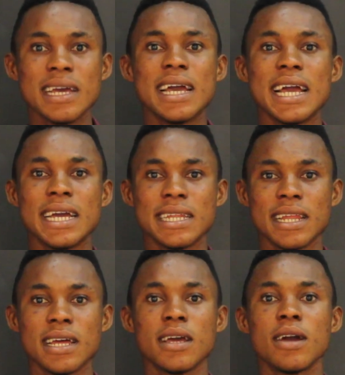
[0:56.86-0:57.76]
and
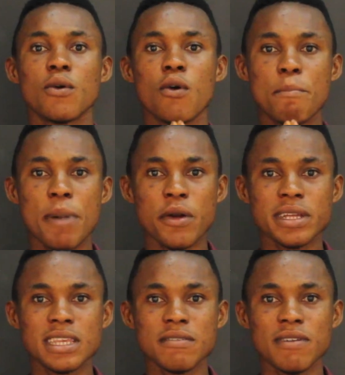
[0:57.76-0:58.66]

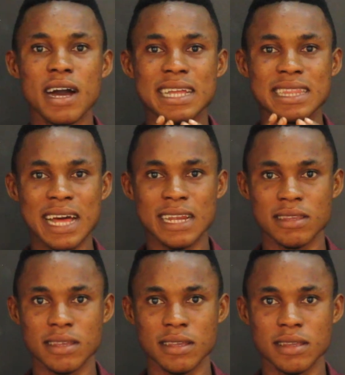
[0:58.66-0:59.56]
comparative
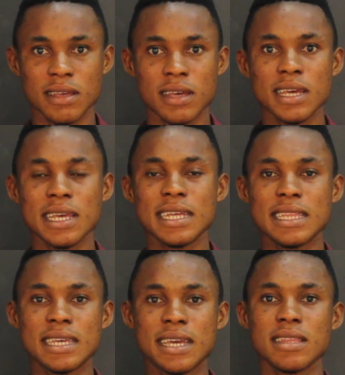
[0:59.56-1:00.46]
analysis
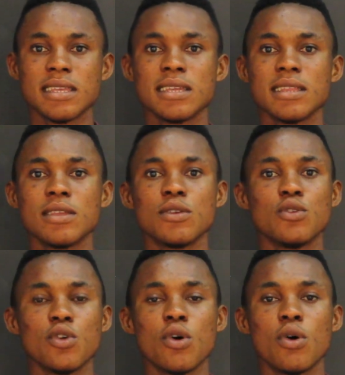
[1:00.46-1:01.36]
in getting
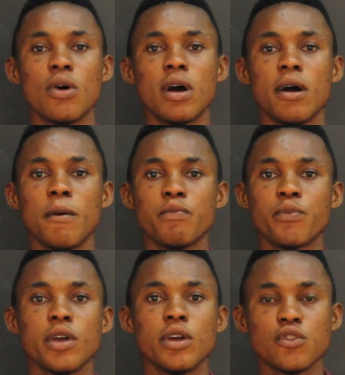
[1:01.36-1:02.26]
your
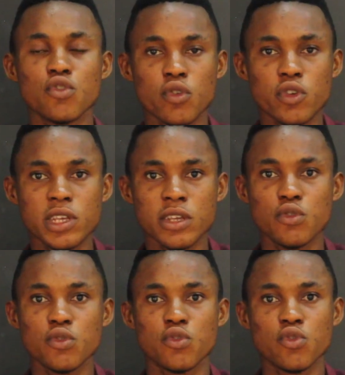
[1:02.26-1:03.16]
solution
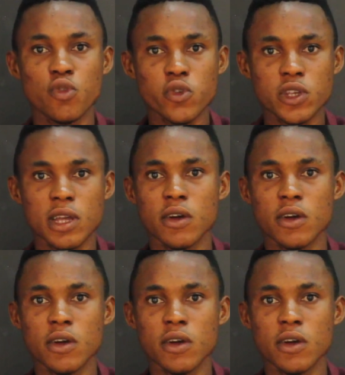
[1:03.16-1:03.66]
to social